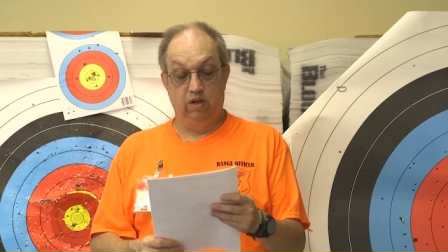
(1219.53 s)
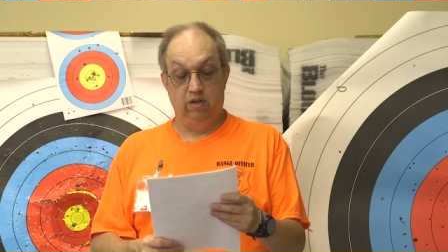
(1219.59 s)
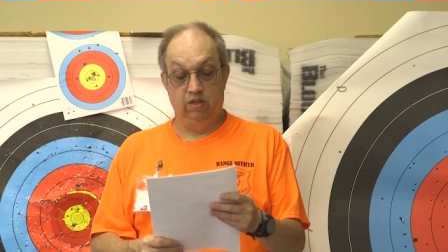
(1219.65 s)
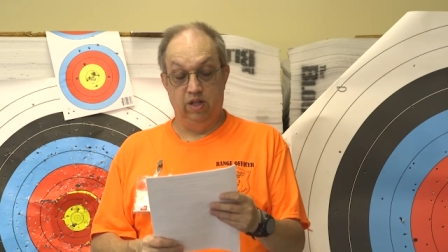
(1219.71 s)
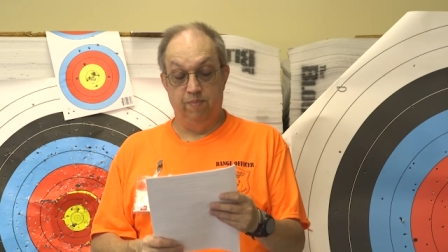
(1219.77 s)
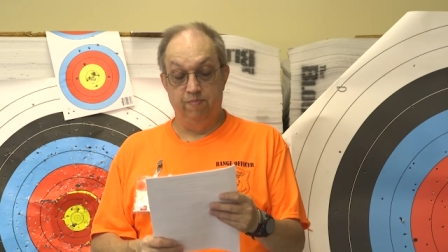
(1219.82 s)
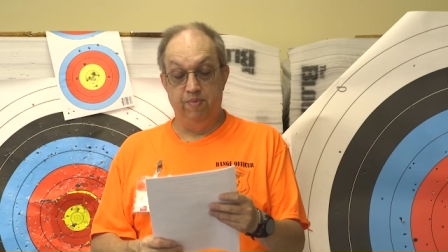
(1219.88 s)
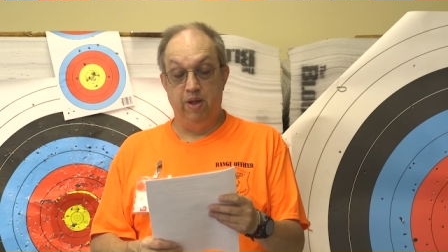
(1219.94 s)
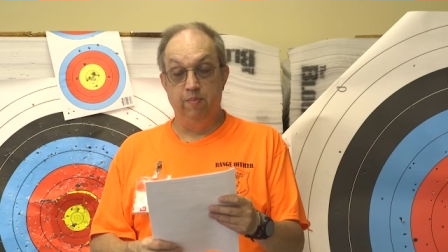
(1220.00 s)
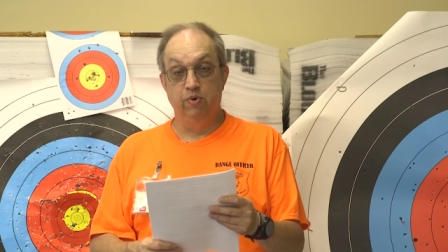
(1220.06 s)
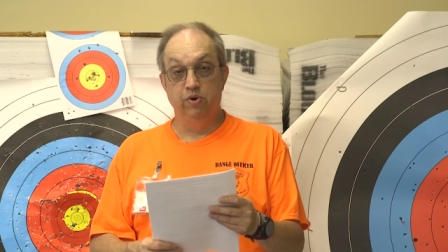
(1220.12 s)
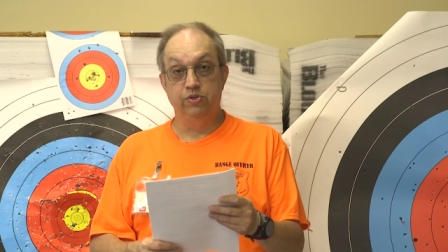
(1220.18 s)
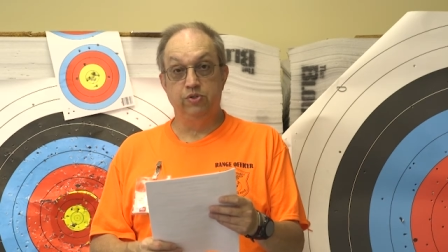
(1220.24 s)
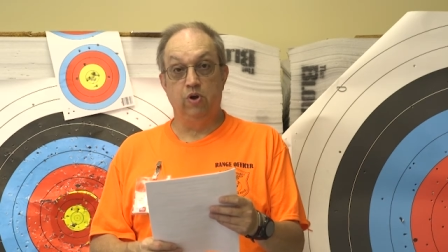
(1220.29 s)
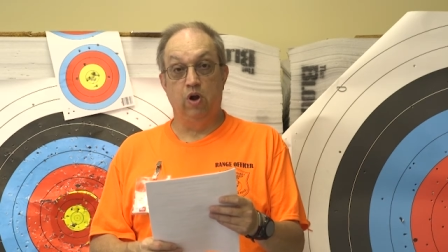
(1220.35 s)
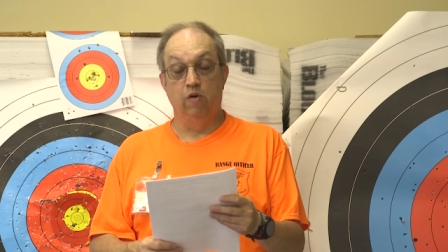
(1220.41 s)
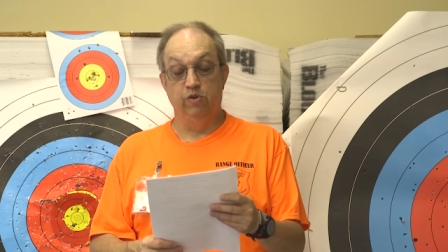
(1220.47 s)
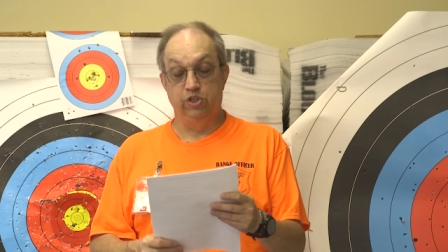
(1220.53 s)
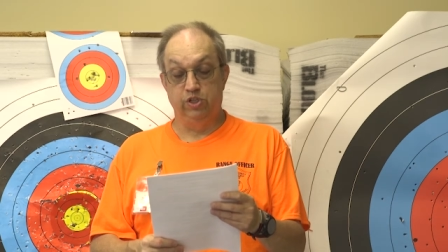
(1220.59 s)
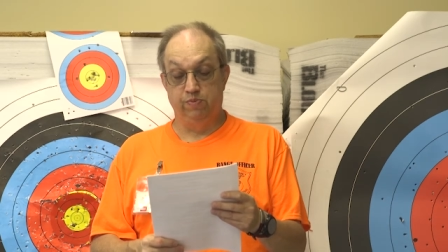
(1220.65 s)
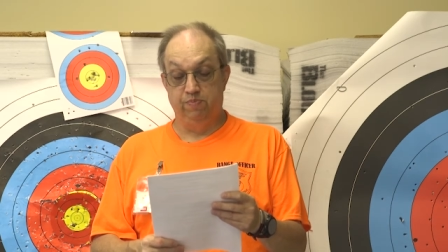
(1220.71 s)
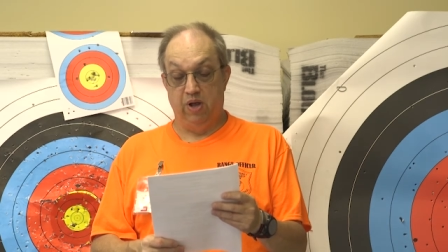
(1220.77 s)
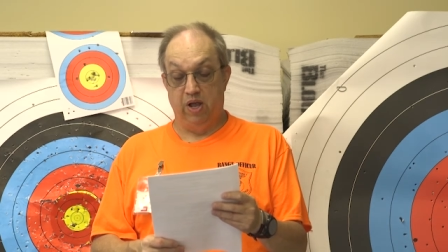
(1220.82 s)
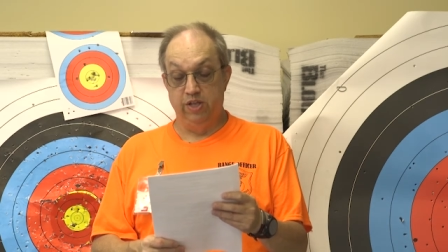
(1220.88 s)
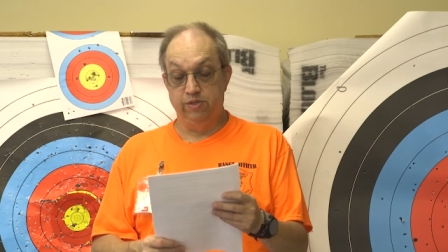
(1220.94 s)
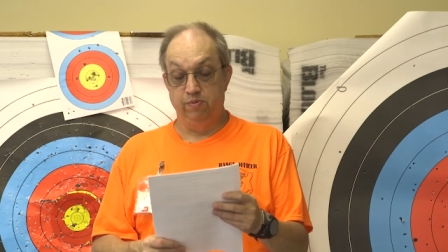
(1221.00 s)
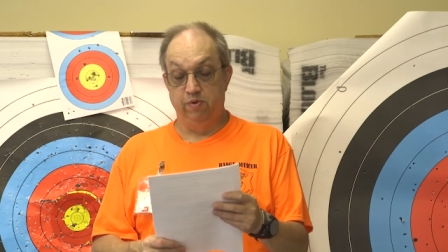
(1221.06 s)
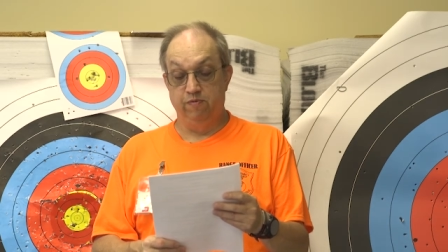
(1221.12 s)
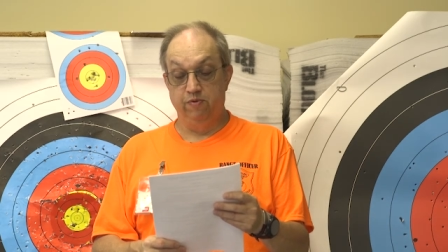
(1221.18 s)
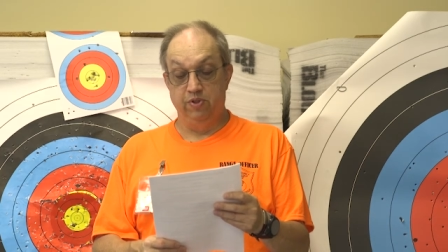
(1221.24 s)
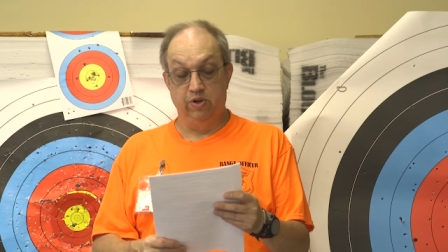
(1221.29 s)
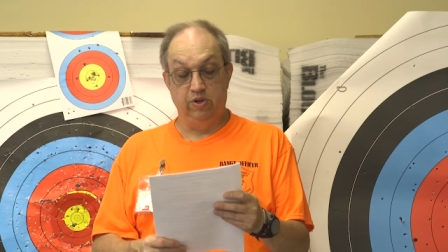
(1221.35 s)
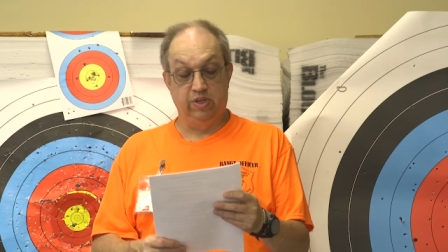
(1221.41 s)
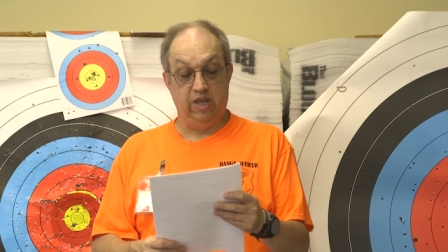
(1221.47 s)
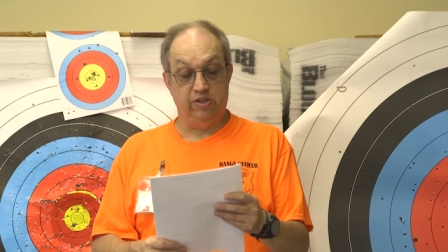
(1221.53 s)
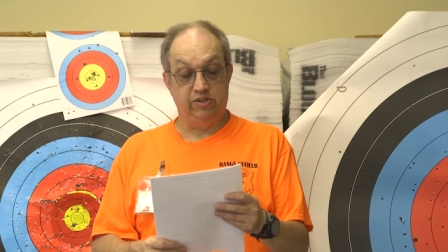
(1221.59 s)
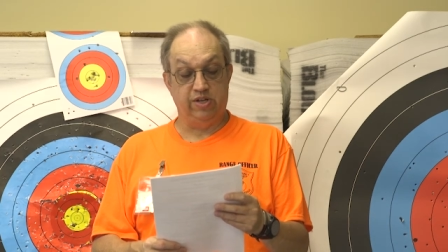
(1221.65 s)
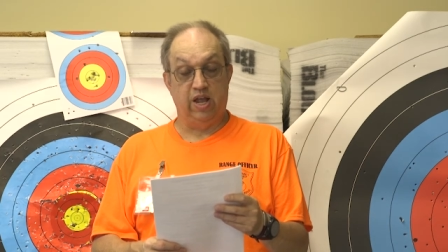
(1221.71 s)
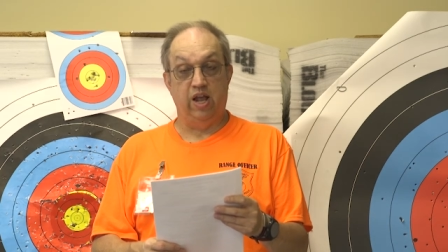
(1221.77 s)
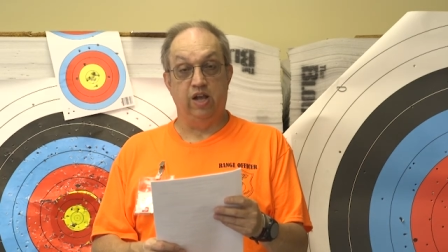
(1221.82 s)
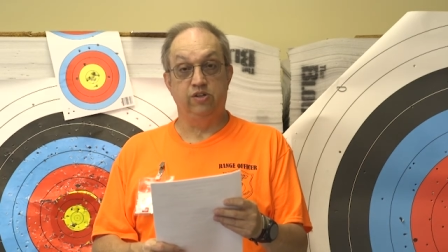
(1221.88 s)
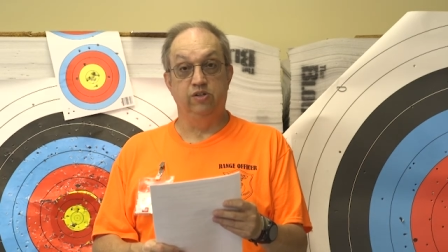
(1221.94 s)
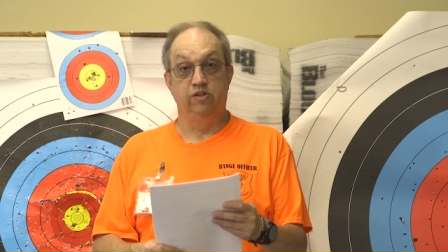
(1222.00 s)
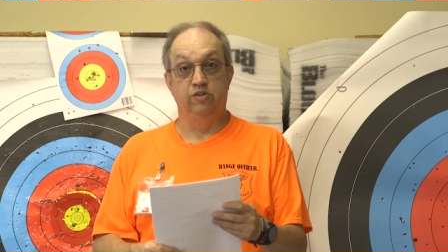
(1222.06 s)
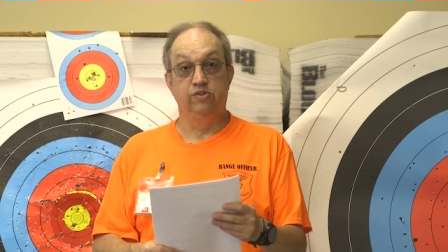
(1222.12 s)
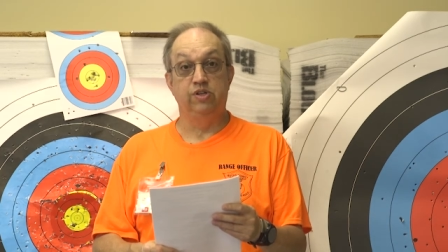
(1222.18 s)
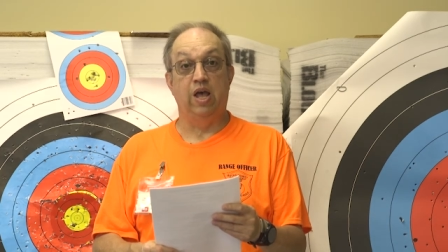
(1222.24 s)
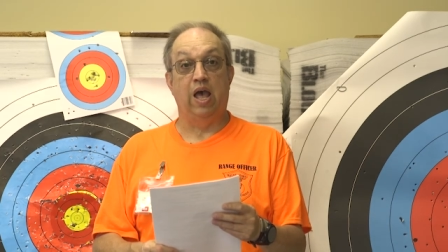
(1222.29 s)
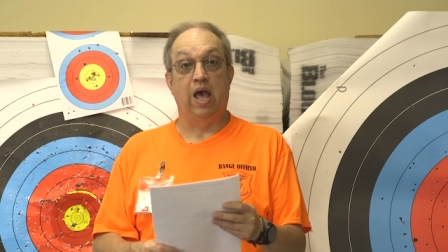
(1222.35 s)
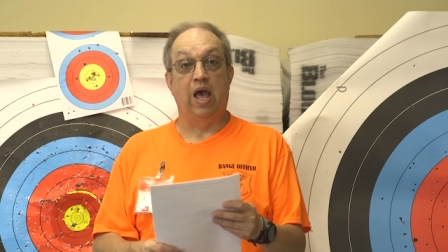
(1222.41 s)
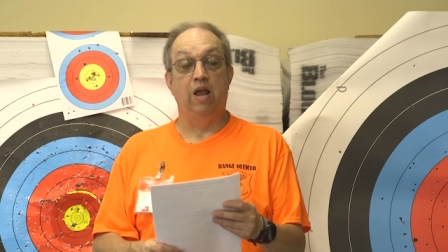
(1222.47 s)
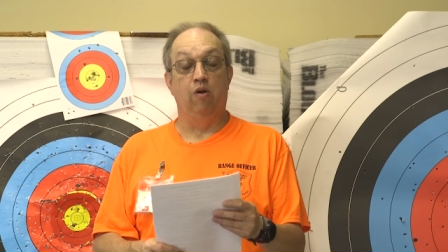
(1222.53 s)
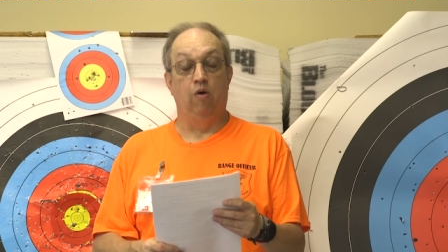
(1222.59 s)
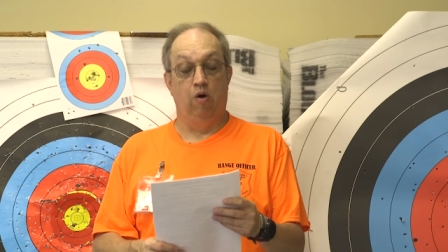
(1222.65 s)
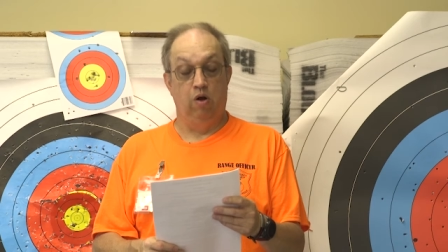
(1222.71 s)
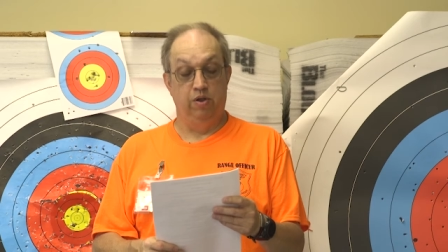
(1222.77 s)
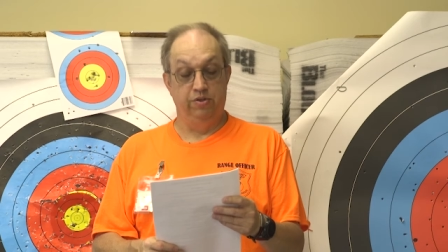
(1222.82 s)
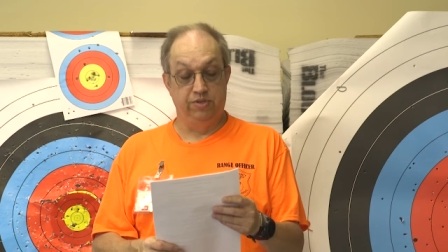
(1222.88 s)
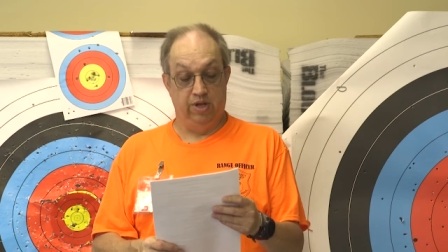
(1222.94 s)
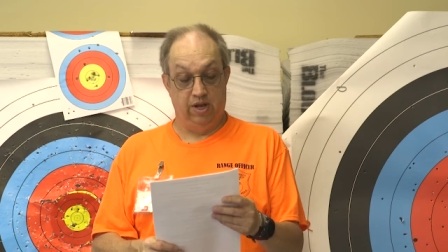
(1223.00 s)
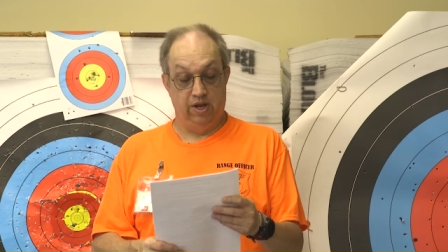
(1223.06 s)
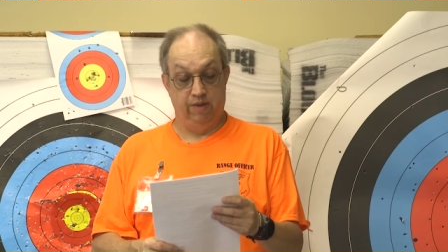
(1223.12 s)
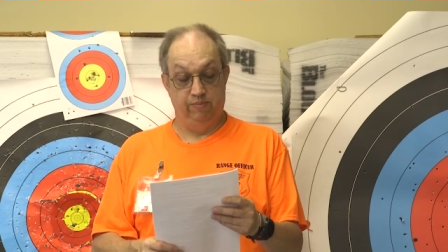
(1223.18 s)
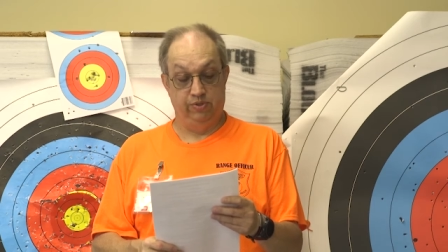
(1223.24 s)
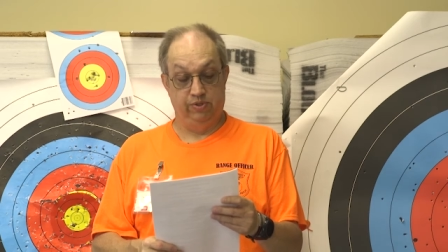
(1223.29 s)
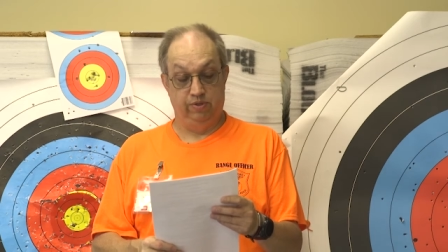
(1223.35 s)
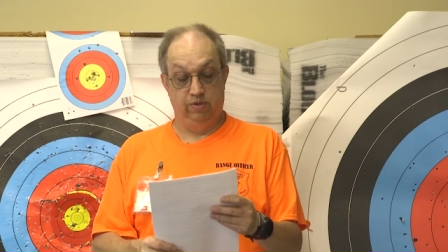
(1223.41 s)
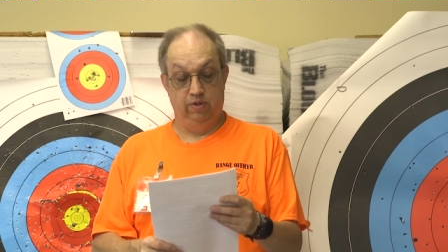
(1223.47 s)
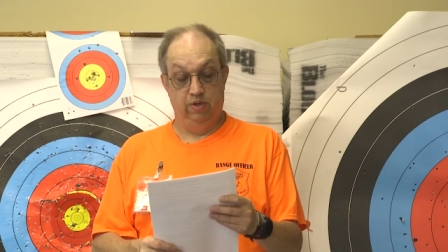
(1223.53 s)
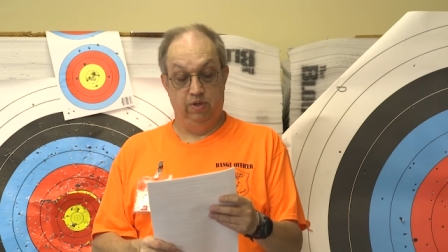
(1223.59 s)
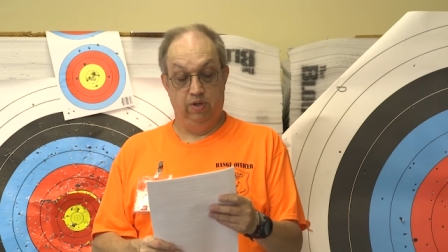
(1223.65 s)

Club members are responsible for their guest actions at all times.